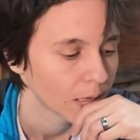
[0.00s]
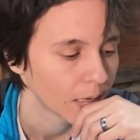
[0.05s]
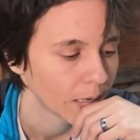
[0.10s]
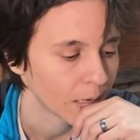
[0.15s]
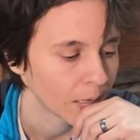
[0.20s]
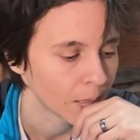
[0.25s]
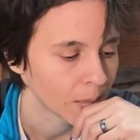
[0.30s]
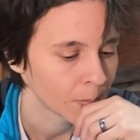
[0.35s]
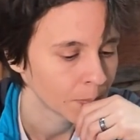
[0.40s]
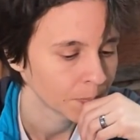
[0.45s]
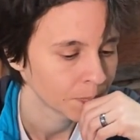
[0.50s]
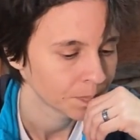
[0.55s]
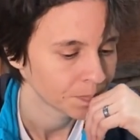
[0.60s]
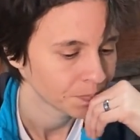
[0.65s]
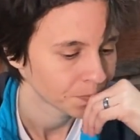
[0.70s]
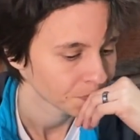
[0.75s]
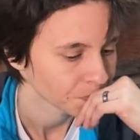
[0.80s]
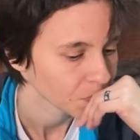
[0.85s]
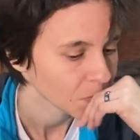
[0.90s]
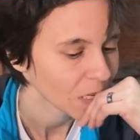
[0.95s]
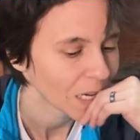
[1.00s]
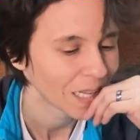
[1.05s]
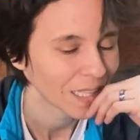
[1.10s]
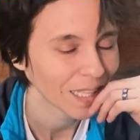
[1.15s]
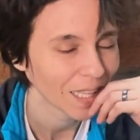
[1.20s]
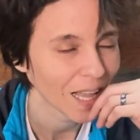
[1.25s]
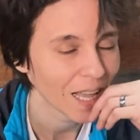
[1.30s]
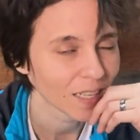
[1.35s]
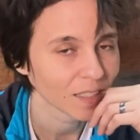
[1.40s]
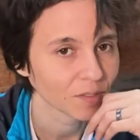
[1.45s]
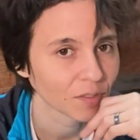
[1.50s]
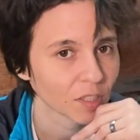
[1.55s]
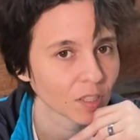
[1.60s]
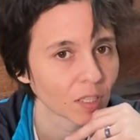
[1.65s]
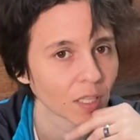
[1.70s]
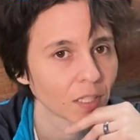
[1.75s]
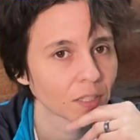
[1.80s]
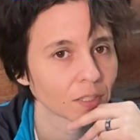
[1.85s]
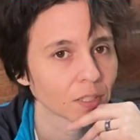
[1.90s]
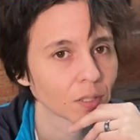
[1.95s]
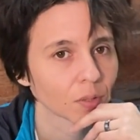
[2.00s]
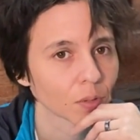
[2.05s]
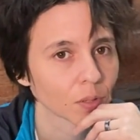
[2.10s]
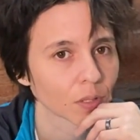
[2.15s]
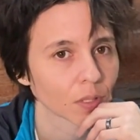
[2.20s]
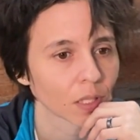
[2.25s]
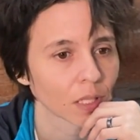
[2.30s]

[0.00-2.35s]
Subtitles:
A lot of scenarios